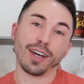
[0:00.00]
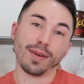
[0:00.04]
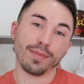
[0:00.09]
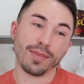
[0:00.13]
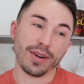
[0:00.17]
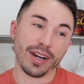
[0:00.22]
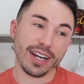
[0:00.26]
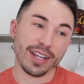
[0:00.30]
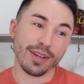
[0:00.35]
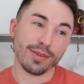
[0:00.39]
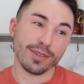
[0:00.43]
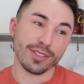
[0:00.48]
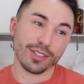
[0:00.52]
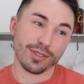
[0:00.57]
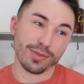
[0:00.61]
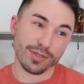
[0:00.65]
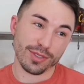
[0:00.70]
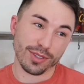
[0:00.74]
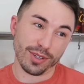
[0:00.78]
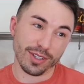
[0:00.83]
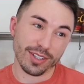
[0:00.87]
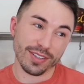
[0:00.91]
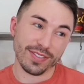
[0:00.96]
Tom Brady was a
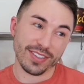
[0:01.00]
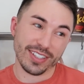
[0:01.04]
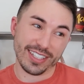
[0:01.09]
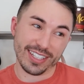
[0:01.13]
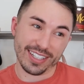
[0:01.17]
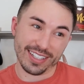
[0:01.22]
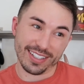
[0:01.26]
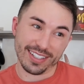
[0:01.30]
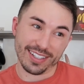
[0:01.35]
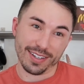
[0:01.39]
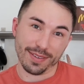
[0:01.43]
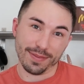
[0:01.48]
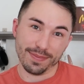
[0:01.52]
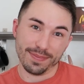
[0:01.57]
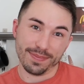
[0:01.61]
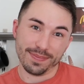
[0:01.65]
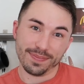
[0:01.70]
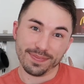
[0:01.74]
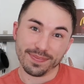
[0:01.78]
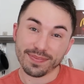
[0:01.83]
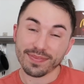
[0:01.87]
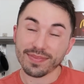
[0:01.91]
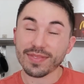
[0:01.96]
result of a system,
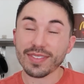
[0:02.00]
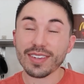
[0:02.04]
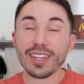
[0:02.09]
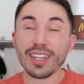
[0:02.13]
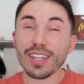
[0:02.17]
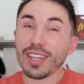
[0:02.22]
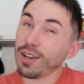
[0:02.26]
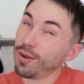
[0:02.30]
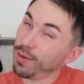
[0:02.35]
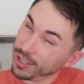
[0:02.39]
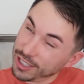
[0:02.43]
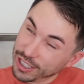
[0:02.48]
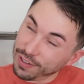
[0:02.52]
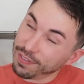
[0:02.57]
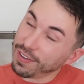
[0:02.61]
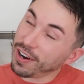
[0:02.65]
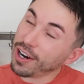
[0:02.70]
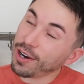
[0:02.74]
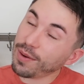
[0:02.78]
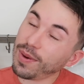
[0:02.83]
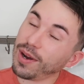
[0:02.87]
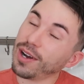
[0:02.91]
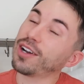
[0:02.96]
mm -hmm. which he
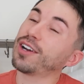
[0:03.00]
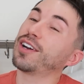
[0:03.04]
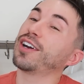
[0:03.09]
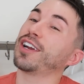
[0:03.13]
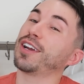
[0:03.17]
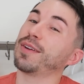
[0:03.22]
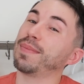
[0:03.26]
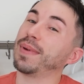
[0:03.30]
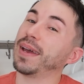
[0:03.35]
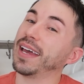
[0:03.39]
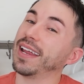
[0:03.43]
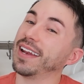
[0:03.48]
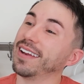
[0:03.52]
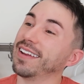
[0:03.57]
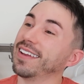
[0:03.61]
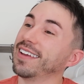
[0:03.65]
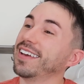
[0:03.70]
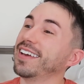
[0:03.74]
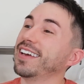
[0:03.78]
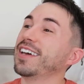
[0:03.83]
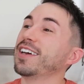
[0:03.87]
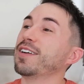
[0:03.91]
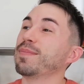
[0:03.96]
very well could have been.
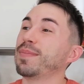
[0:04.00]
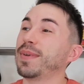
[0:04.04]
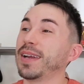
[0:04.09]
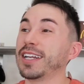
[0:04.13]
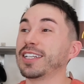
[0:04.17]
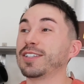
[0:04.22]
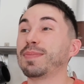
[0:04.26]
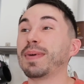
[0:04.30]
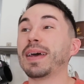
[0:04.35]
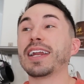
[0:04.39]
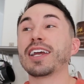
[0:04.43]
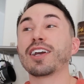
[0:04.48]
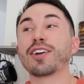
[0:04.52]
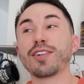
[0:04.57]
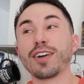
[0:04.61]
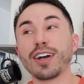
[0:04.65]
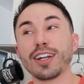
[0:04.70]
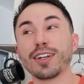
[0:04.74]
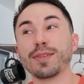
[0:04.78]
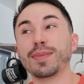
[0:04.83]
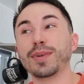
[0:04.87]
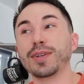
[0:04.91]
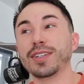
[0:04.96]
But it's been
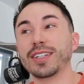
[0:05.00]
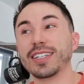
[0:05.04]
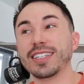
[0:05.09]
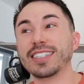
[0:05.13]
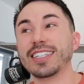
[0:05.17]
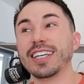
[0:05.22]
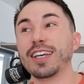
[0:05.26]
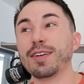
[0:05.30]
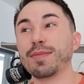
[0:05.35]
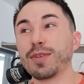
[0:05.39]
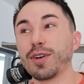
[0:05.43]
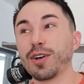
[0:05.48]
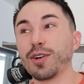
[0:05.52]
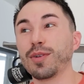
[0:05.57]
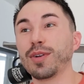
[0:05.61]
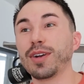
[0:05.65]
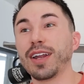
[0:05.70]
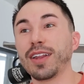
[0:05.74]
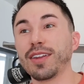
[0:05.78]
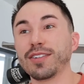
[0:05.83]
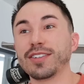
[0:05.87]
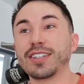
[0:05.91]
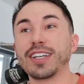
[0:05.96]
incredible to see him go to
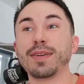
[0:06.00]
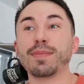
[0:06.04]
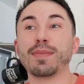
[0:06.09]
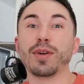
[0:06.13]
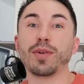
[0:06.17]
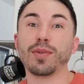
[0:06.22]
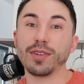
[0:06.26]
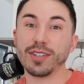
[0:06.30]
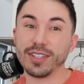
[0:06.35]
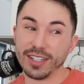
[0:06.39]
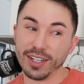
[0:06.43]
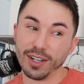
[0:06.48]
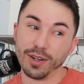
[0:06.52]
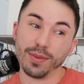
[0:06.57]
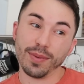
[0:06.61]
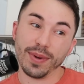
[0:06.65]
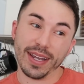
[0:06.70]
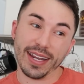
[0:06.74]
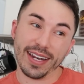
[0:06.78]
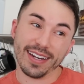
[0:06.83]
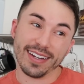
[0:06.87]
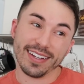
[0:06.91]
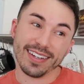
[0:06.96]
another team and still win.